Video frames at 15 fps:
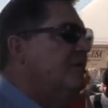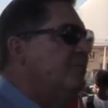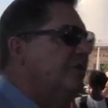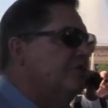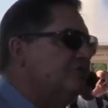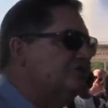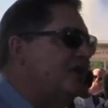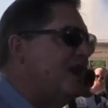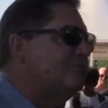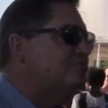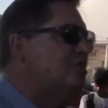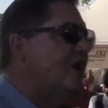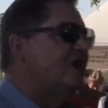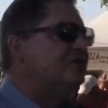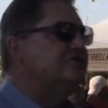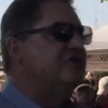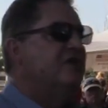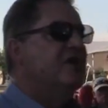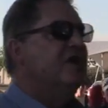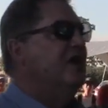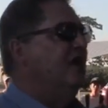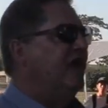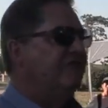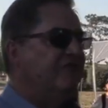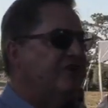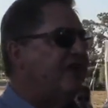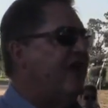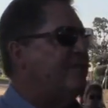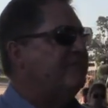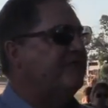But in the time trials, if it
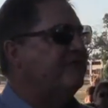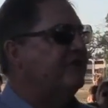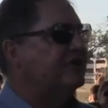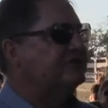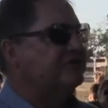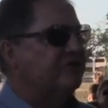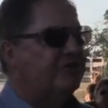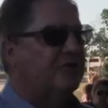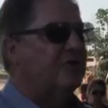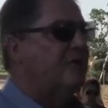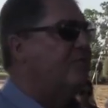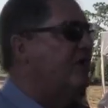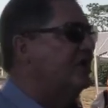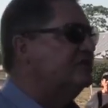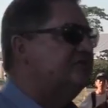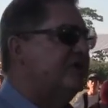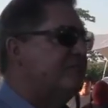can't be fixed in 30 minutes,